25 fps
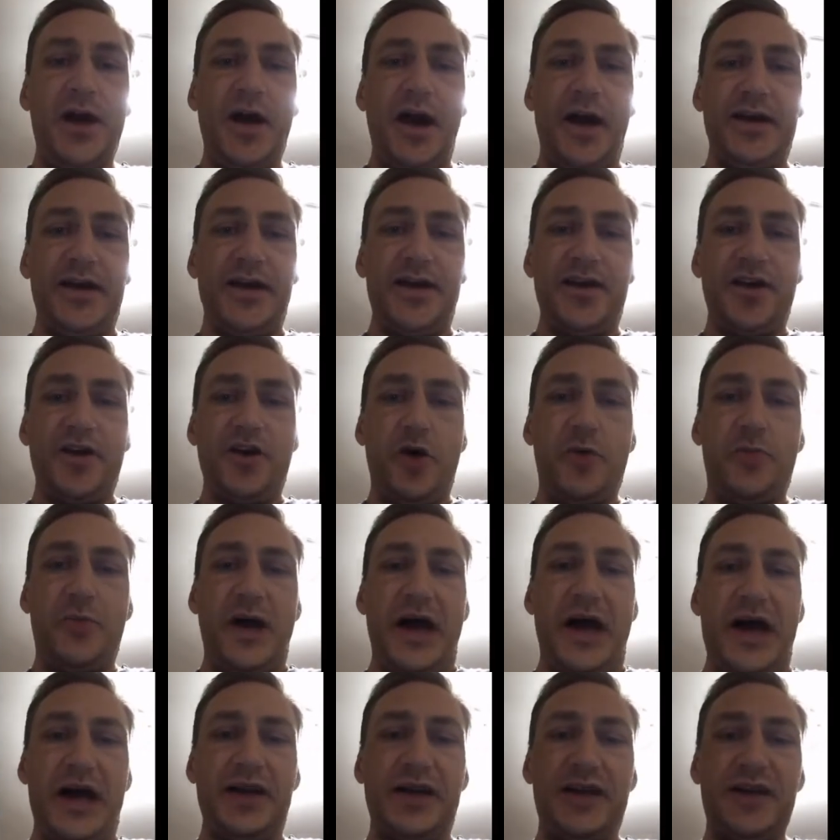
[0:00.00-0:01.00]
I gotta go
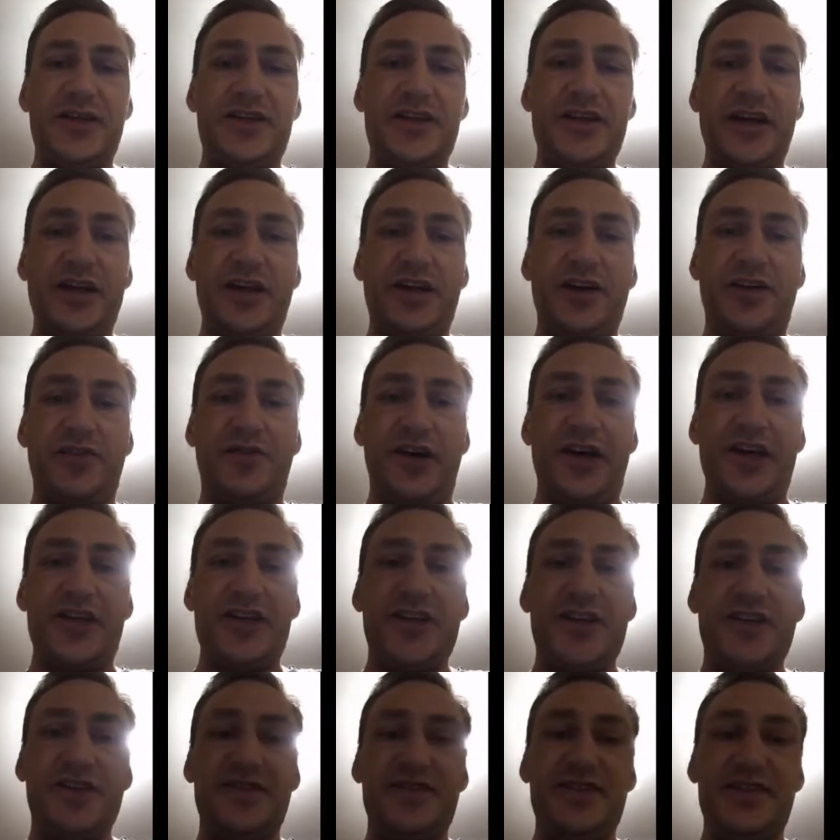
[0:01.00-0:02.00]
back and check your
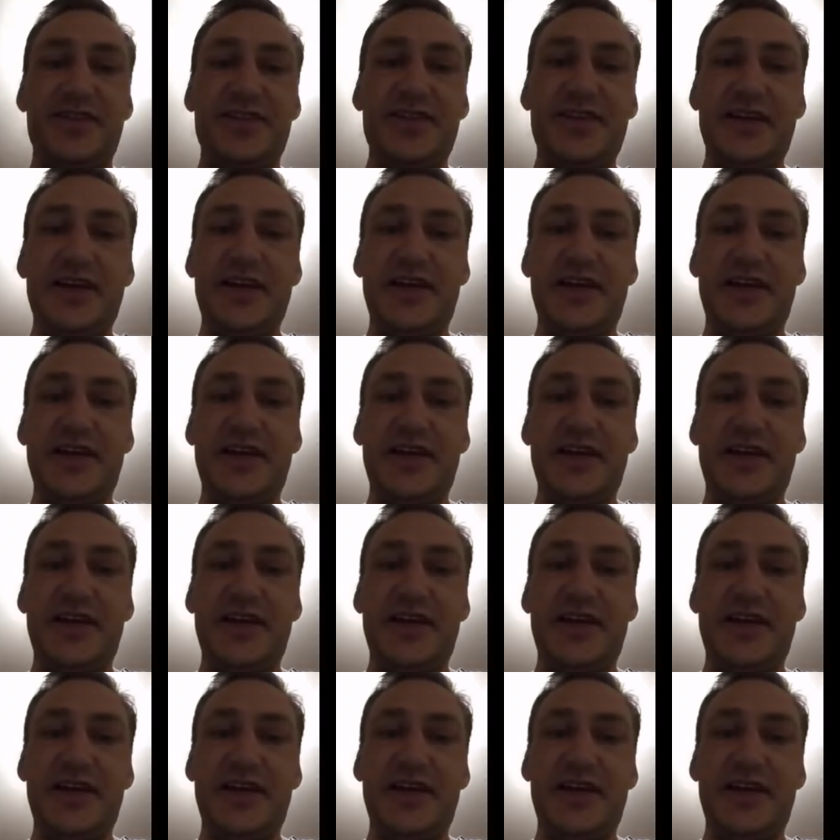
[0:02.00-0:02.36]
Russians.